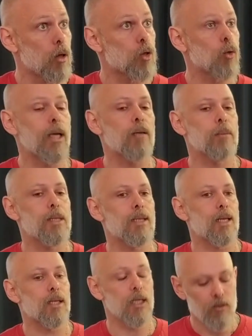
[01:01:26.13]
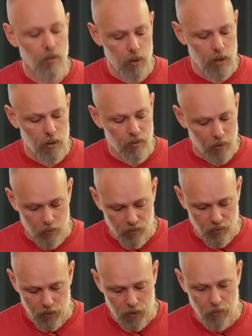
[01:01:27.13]
So that means that even if I'm
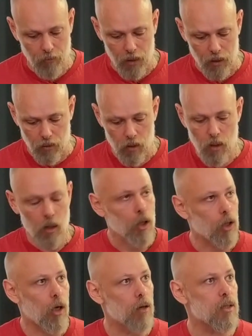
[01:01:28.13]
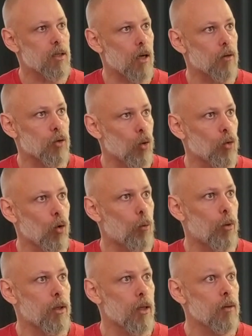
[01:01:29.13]
fucking my guts are torn
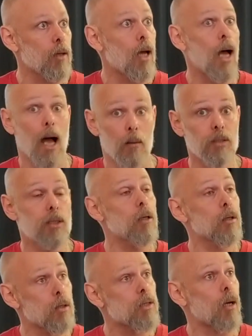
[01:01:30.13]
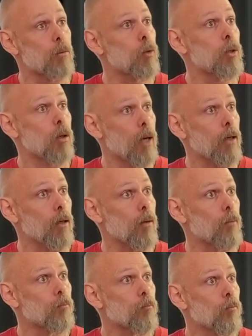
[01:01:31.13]
open again, I'm still going to stab you in the leg.
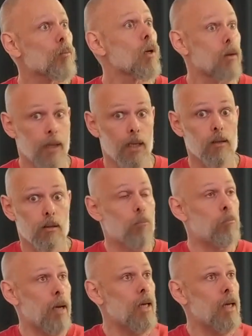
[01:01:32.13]
That's